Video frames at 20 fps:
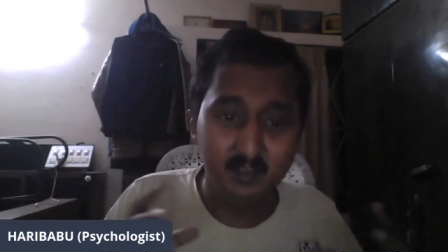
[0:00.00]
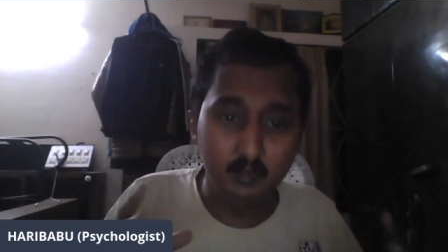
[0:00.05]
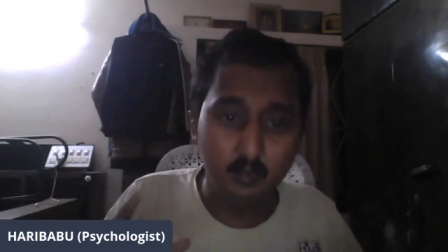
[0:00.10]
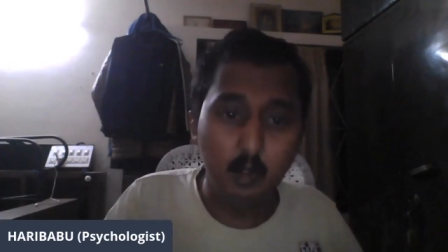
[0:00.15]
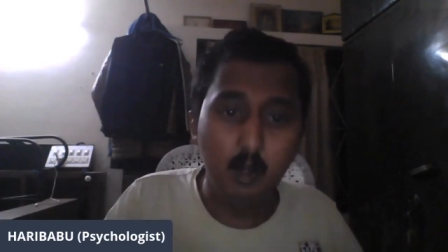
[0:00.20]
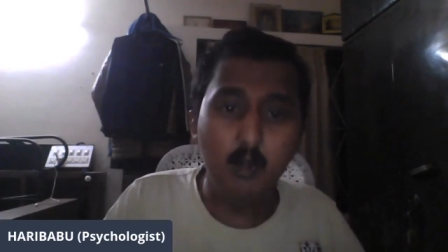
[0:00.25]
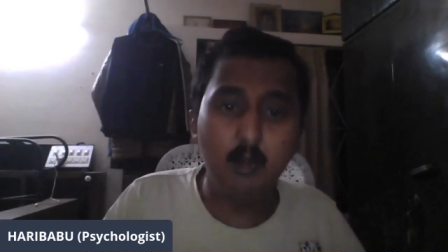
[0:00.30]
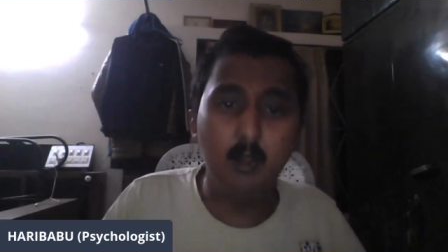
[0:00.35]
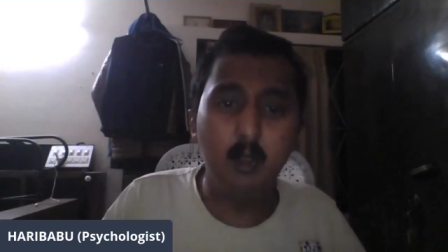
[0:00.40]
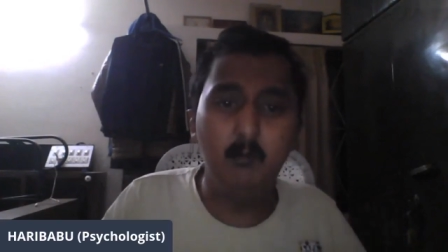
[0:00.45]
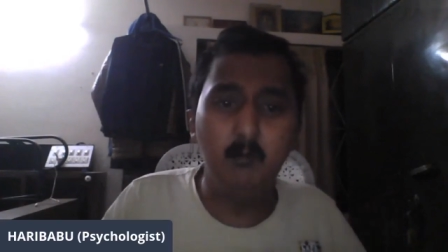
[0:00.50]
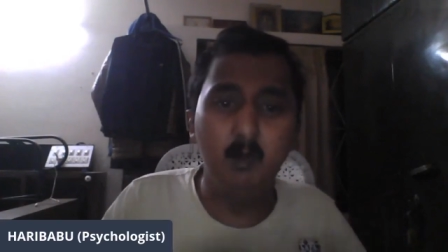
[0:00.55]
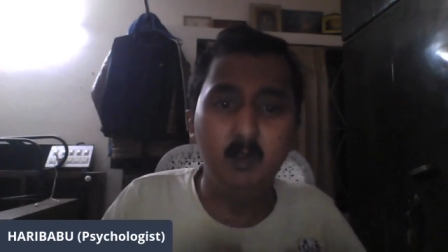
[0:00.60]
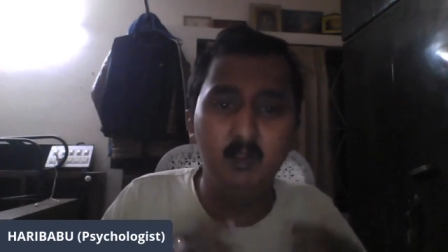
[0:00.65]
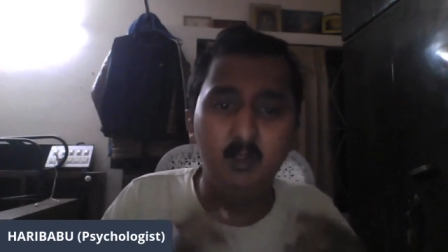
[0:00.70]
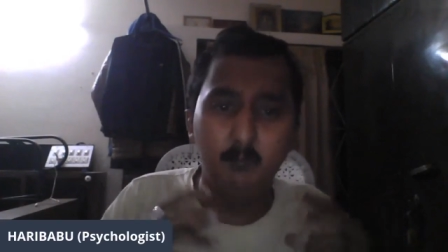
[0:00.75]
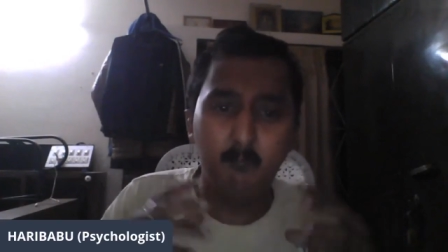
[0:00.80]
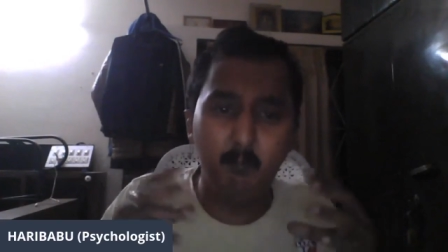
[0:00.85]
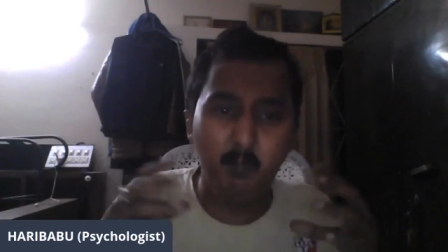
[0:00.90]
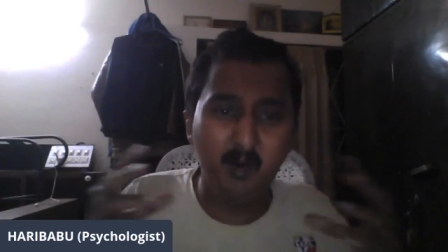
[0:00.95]
talk
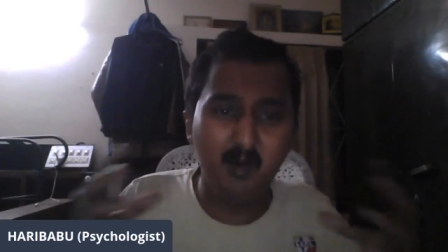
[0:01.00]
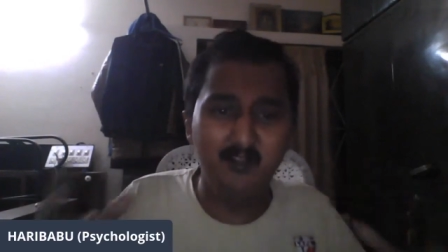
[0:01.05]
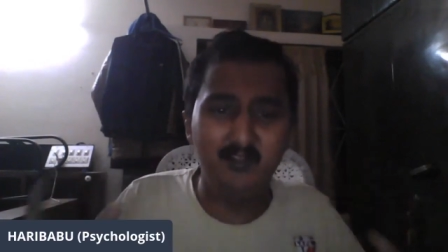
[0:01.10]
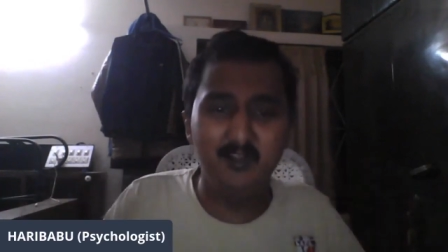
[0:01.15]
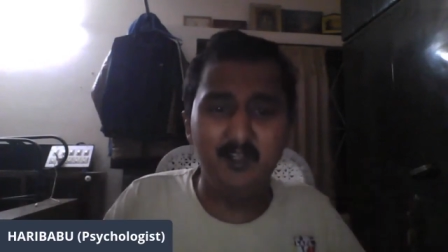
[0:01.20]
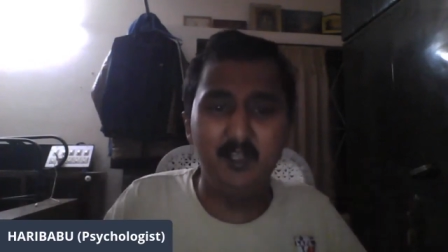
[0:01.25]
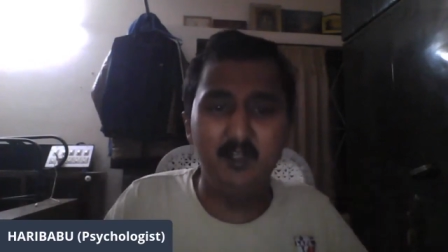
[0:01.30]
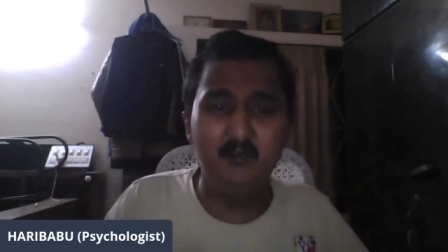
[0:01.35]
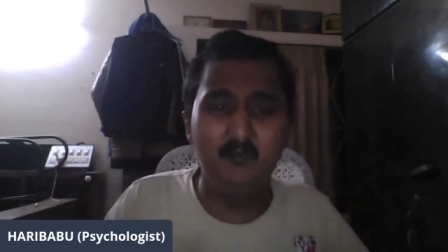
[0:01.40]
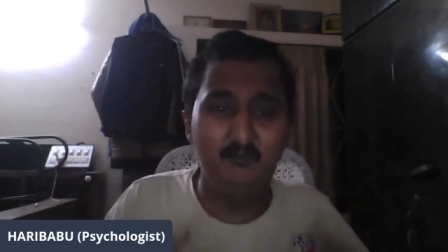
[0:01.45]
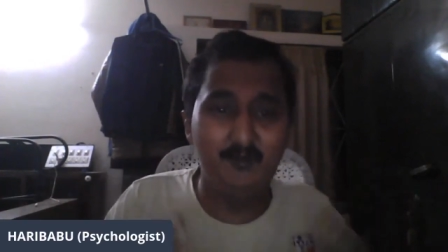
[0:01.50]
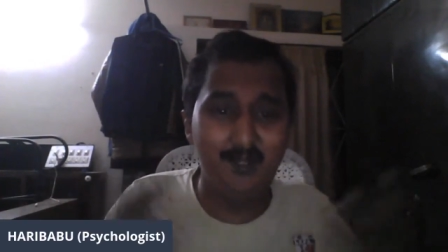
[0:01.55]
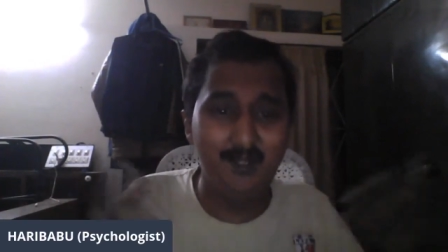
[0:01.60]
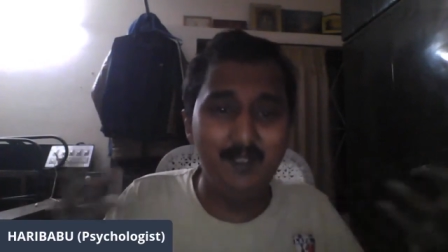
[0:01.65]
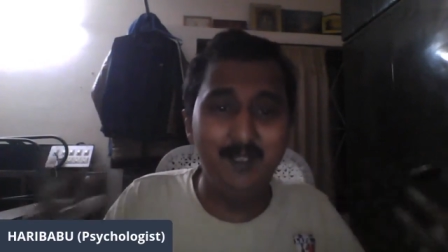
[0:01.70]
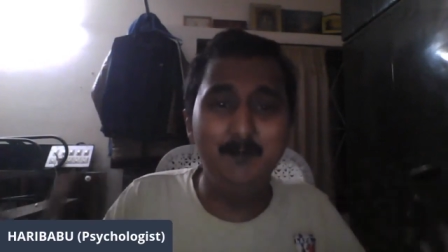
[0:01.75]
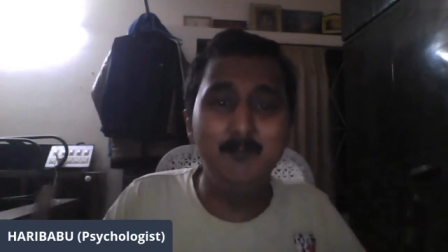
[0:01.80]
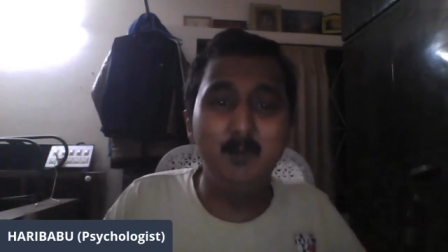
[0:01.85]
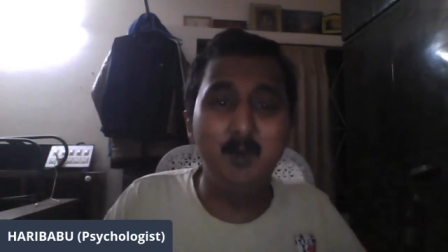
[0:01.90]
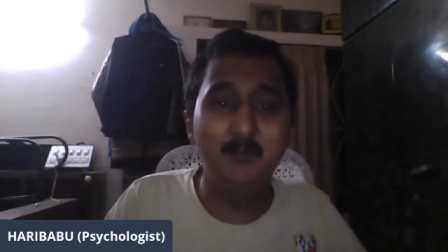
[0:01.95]
about the positive
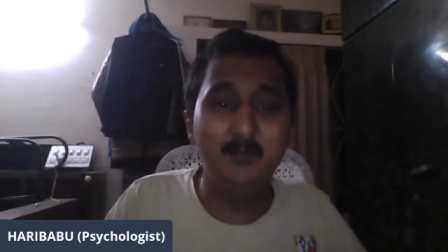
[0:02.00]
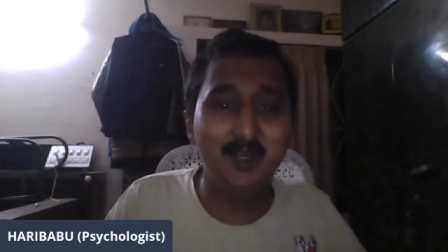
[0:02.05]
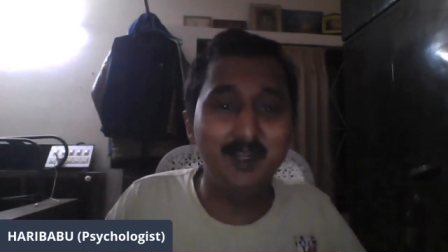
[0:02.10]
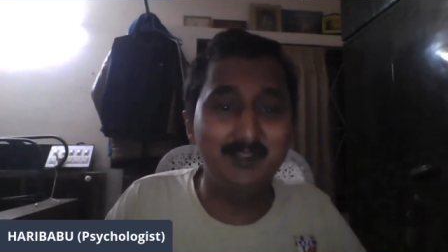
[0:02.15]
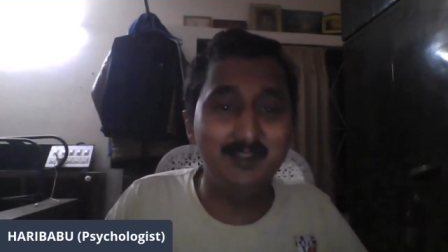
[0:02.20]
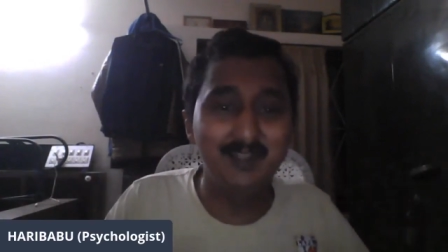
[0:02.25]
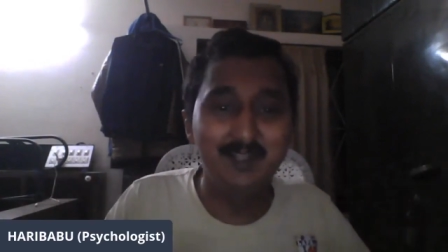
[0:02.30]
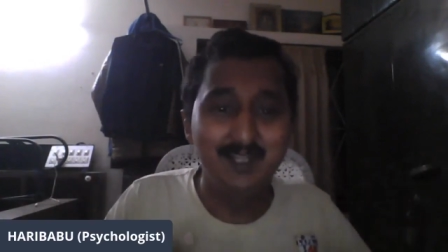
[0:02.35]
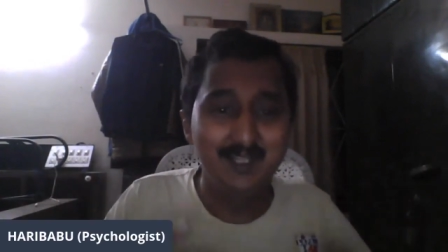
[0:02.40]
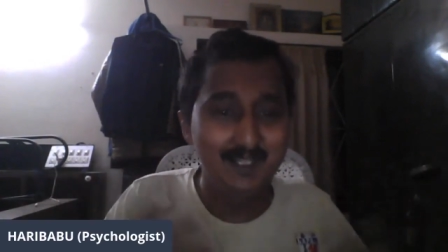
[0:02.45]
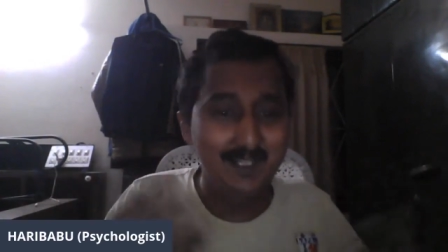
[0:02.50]
funny moments